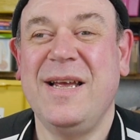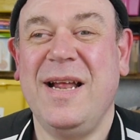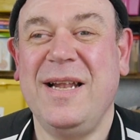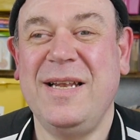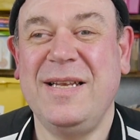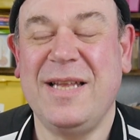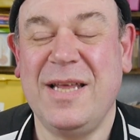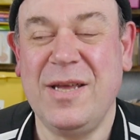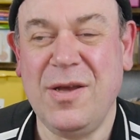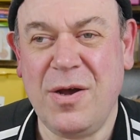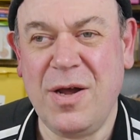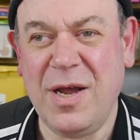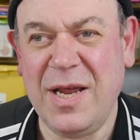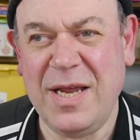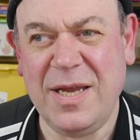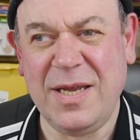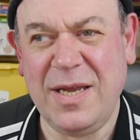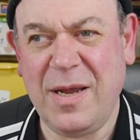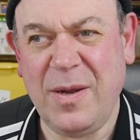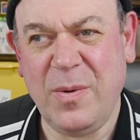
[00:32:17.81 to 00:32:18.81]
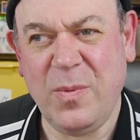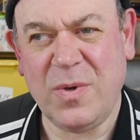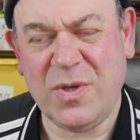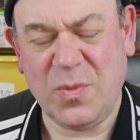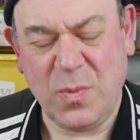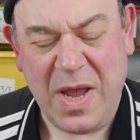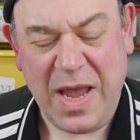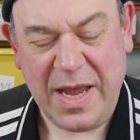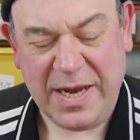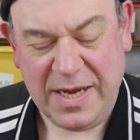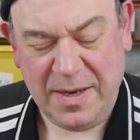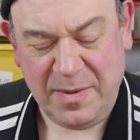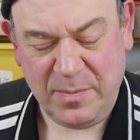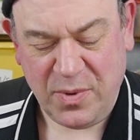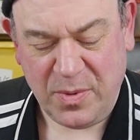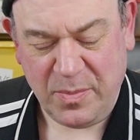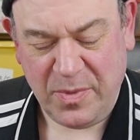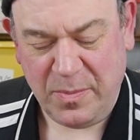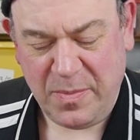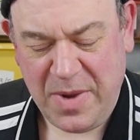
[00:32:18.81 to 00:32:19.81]
And he's like, oh, yeah, it was working,
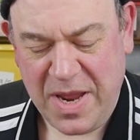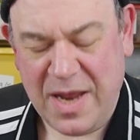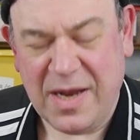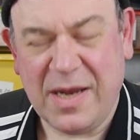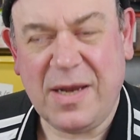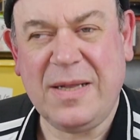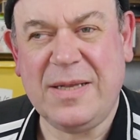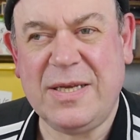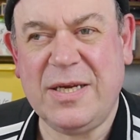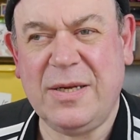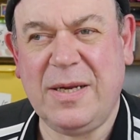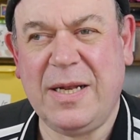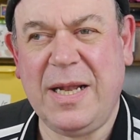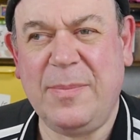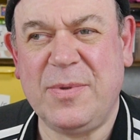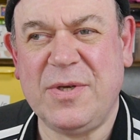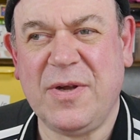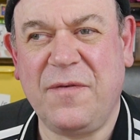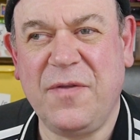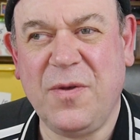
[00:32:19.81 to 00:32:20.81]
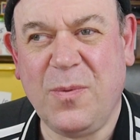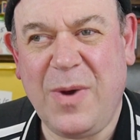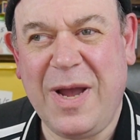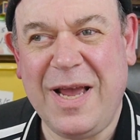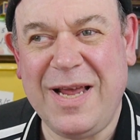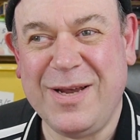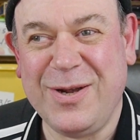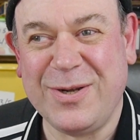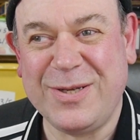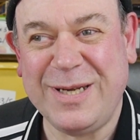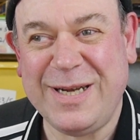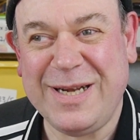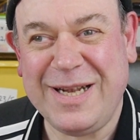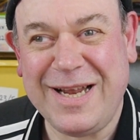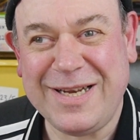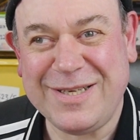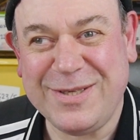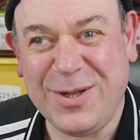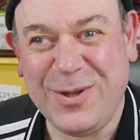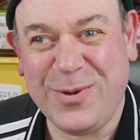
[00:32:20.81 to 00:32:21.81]
but me mate clipped off the wire because he
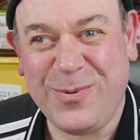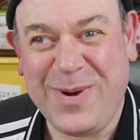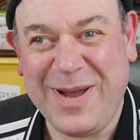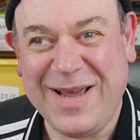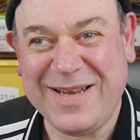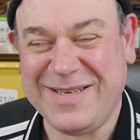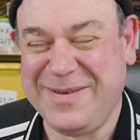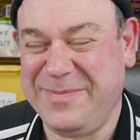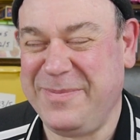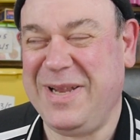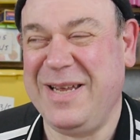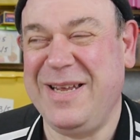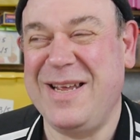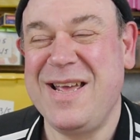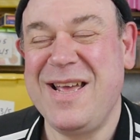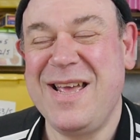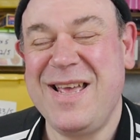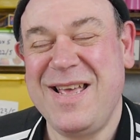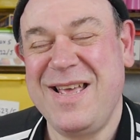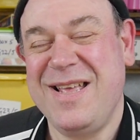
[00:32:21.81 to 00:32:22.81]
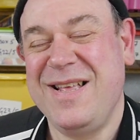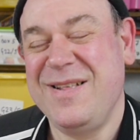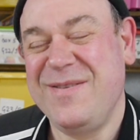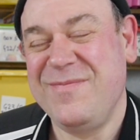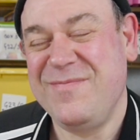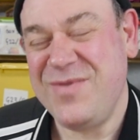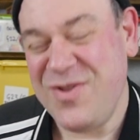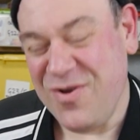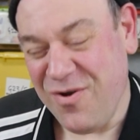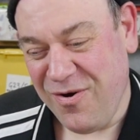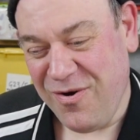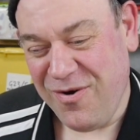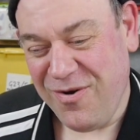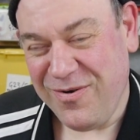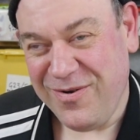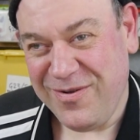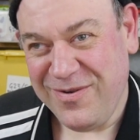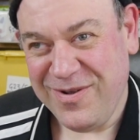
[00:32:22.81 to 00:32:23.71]
collects all the wires. And I'm like, no.